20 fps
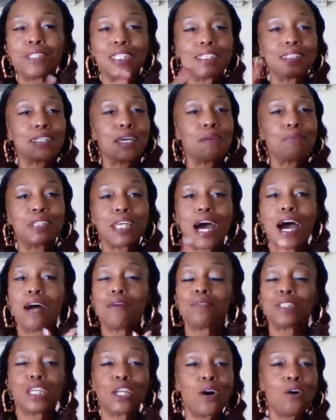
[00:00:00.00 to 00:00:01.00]
and
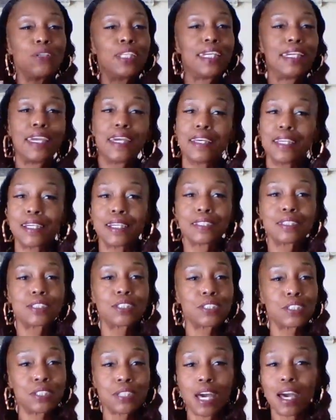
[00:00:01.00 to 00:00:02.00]
sometimes it only get
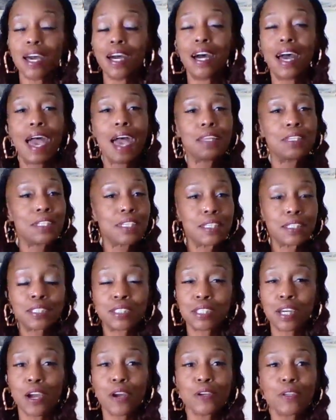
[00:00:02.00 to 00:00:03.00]
us to
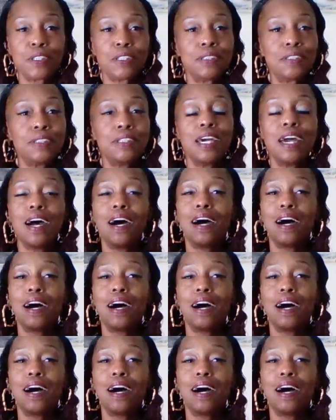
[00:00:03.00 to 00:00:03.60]
certain